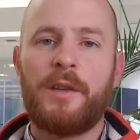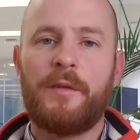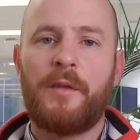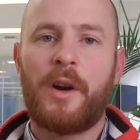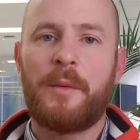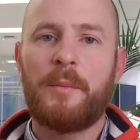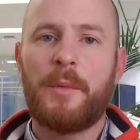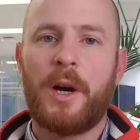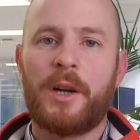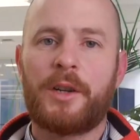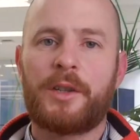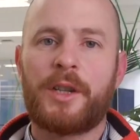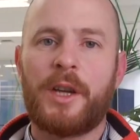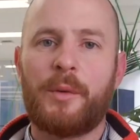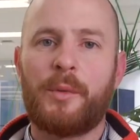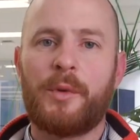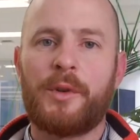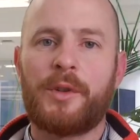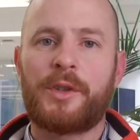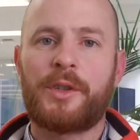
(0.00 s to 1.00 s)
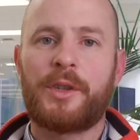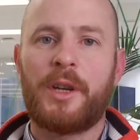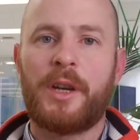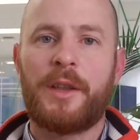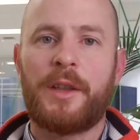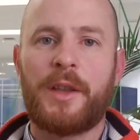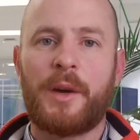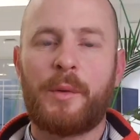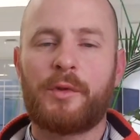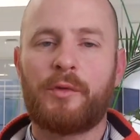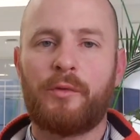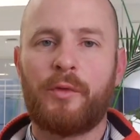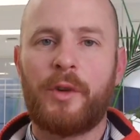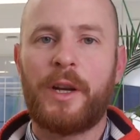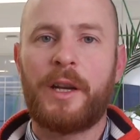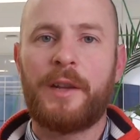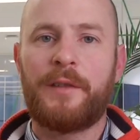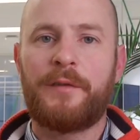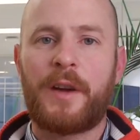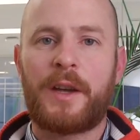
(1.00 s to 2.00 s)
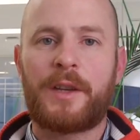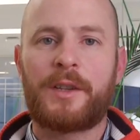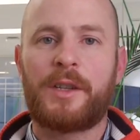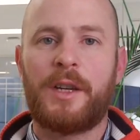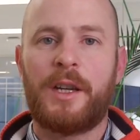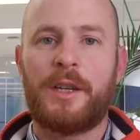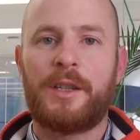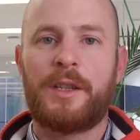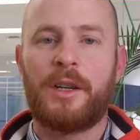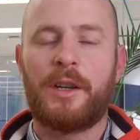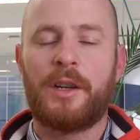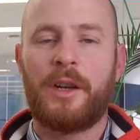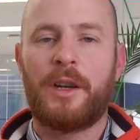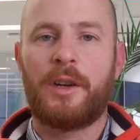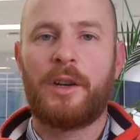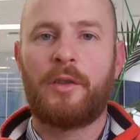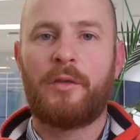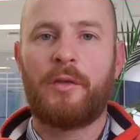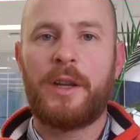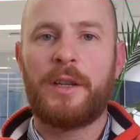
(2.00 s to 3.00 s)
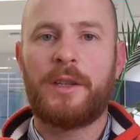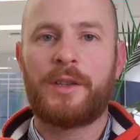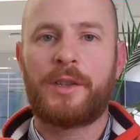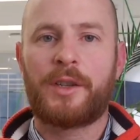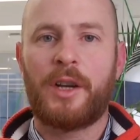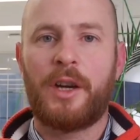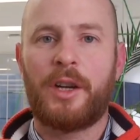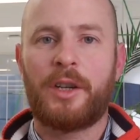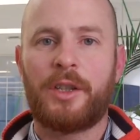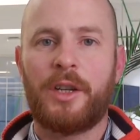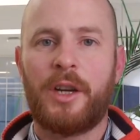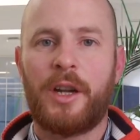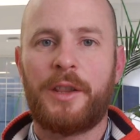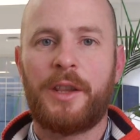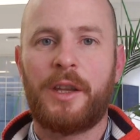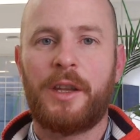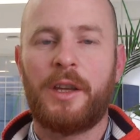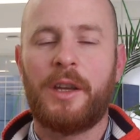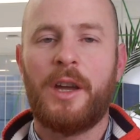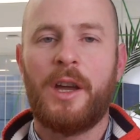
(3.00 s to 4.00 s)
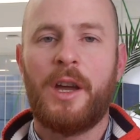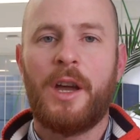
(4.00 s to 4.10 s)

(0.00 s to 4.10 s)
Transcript: you very much. That was really fascinating, a great discussion. I think